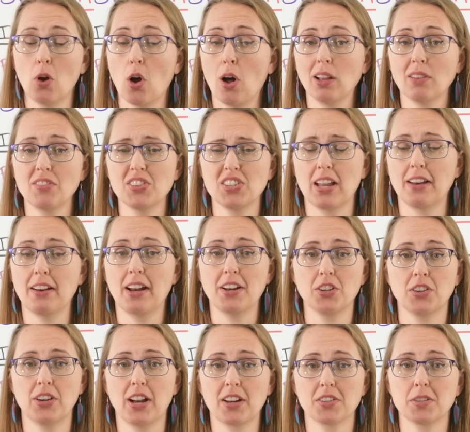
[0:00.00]
all of a sudden on
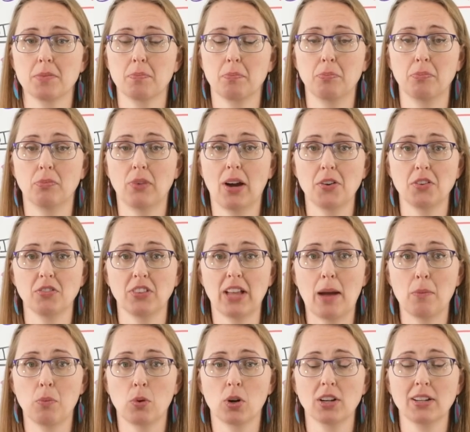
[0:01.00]
your next round of
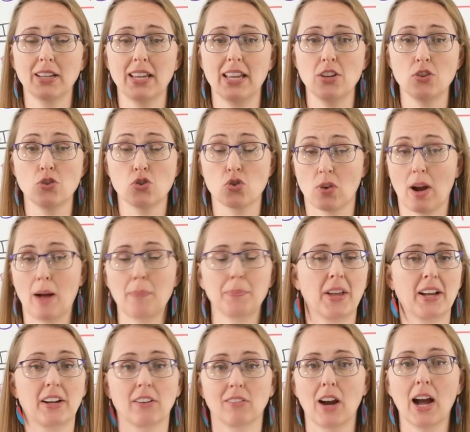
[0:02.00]
lab work, it dropped
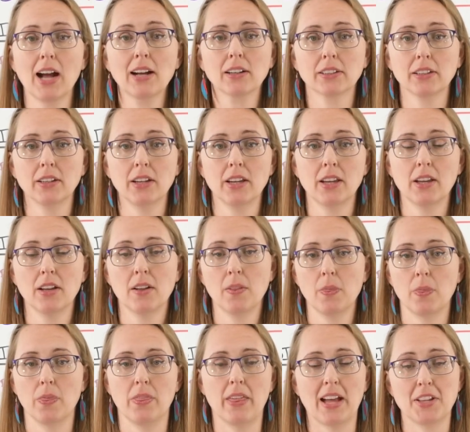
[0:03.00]
like a rock,
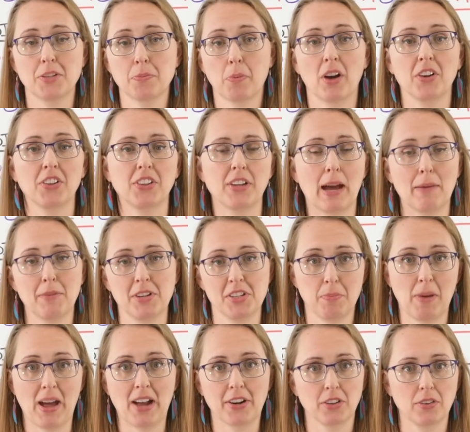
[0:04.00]
that's part of the ominous
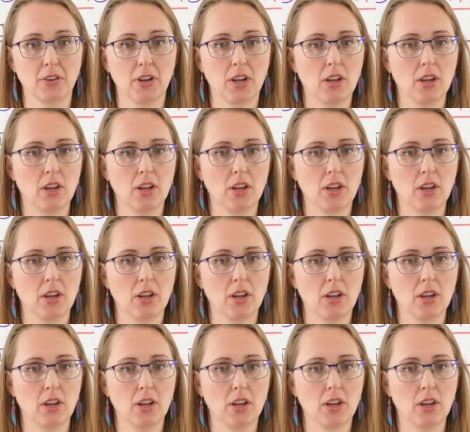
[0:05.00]
pattern.